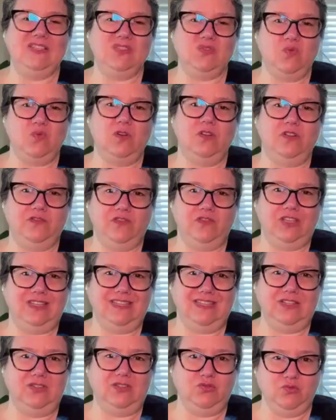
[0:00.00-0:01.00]
I think is one
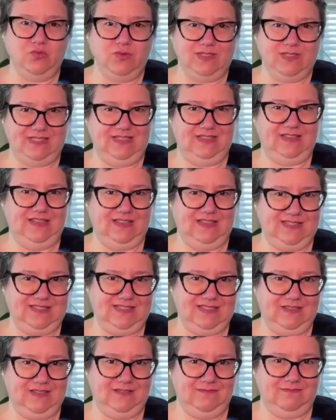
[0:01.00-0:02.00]
of the key to
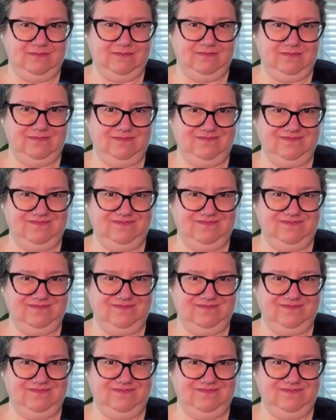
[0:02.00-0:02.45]
resiliency.